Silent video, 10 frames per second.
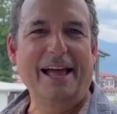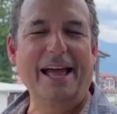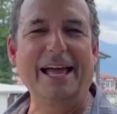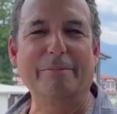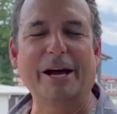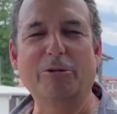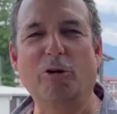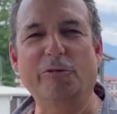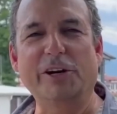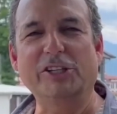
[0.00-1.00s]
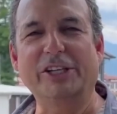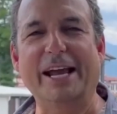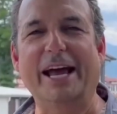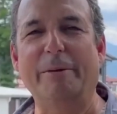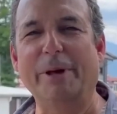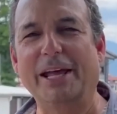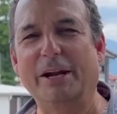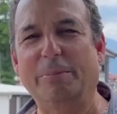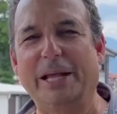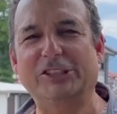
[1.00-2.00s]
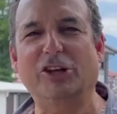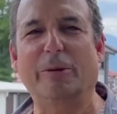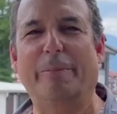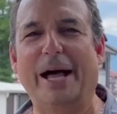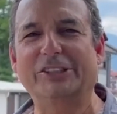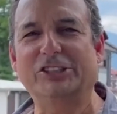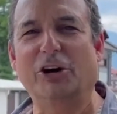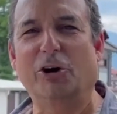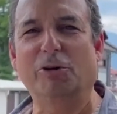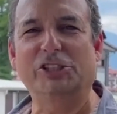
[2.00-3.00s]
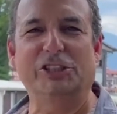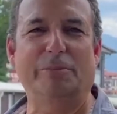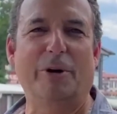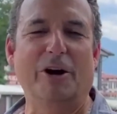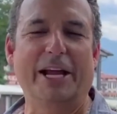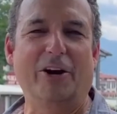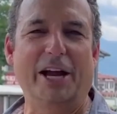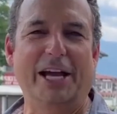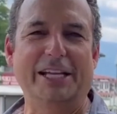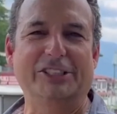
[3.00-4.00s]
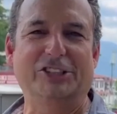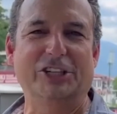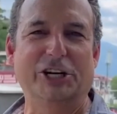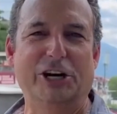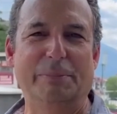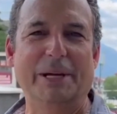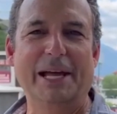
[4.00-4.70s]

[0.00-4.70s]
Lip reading: Hey, Mike Wolf here. Today I'm in a place called Bansko, which is in Bulgaria, Eastern Europe.